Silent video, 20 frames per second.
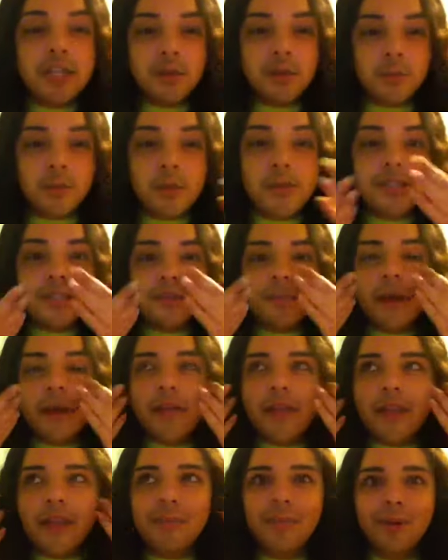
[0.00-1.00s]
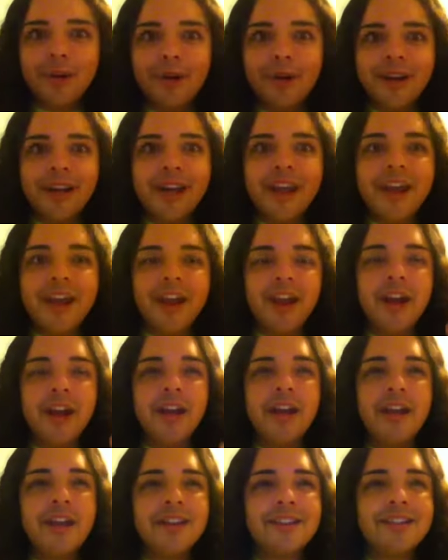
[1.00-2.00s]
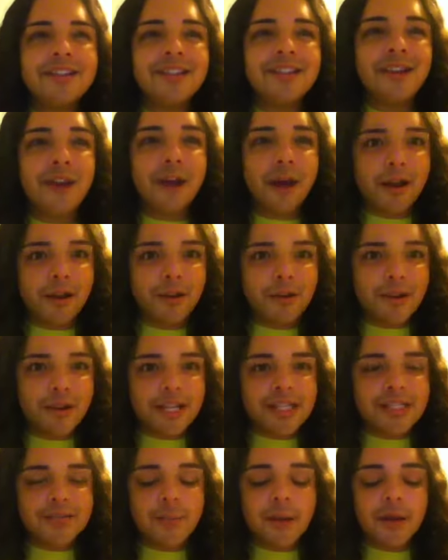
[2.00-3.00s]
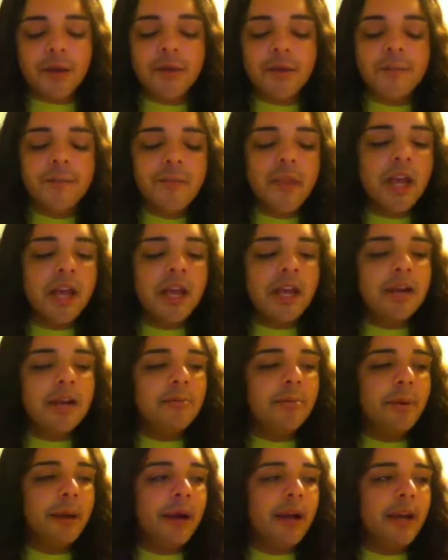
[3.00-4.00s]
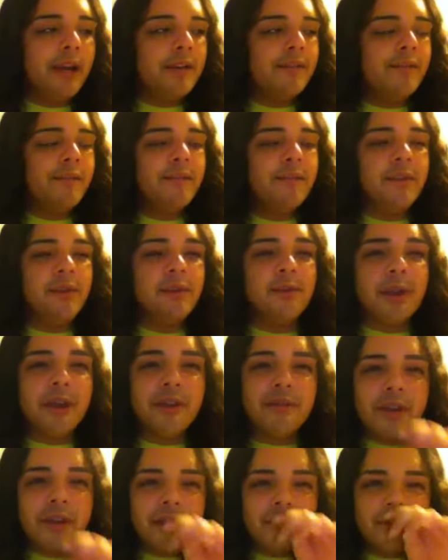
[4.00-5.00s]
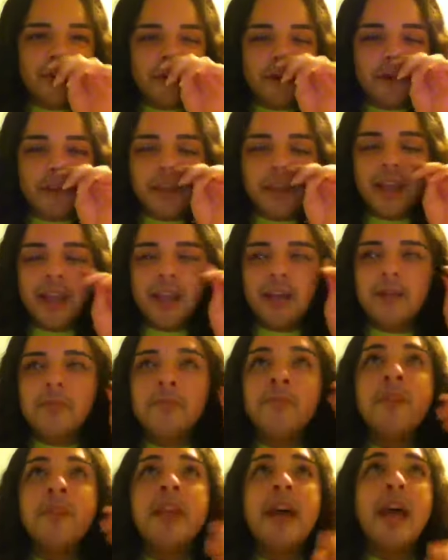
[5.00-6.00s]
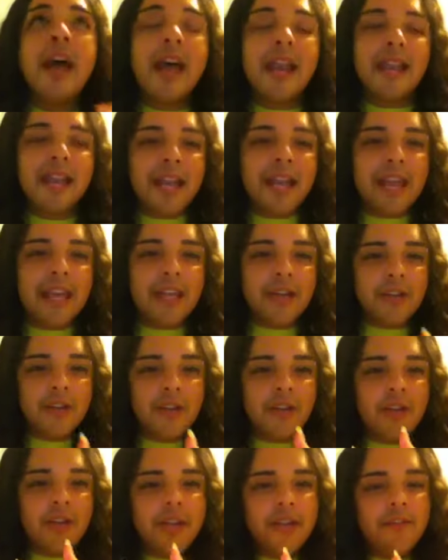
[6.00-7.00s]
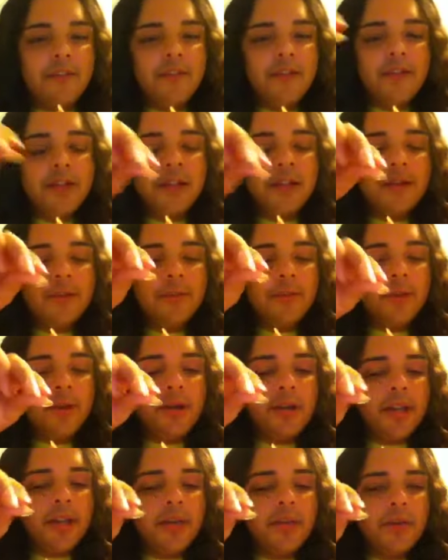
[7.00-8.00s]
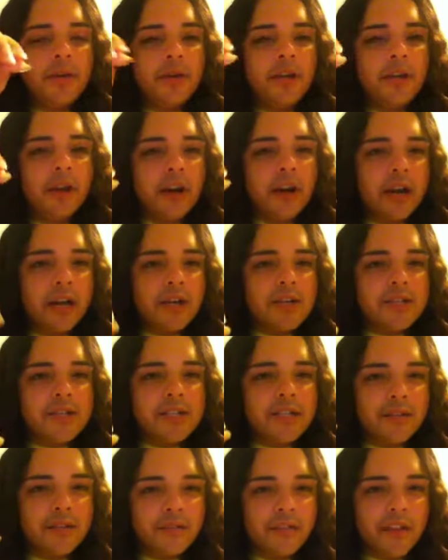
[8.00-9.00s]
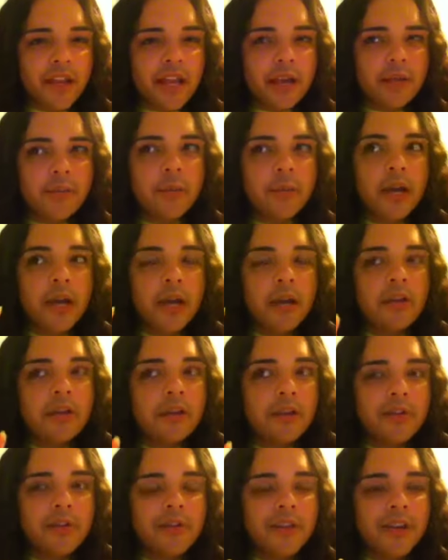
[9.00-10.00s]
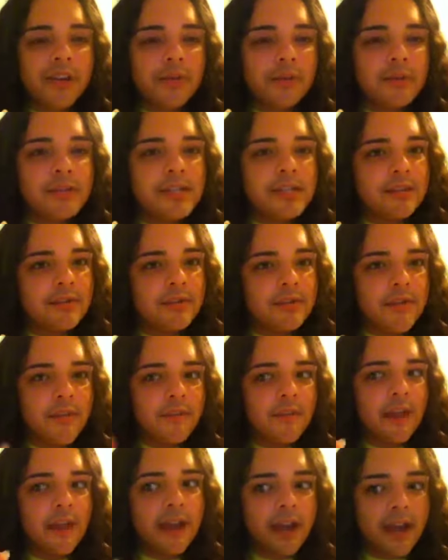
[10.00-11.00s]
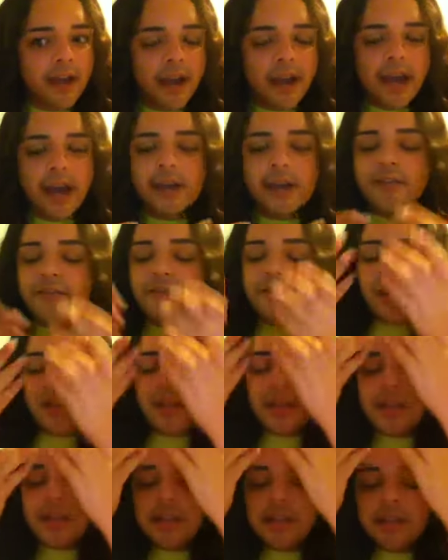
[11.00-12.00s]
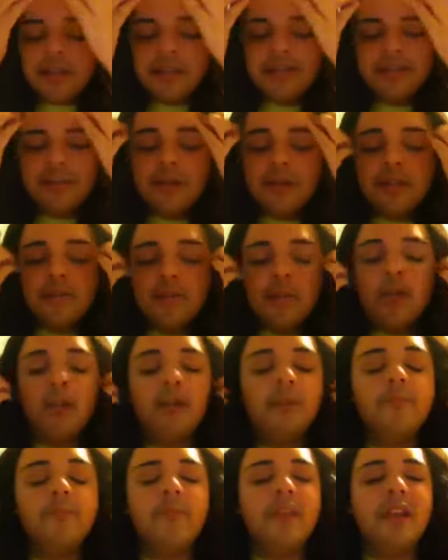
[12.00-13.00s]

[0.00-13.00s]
it will smell like burning hair, and it's not a great smell, but if you have ever, like, had a candle and put, like, one of your hairs into the flame, I don't know if anyone's ever done that, I have, and it smells weird.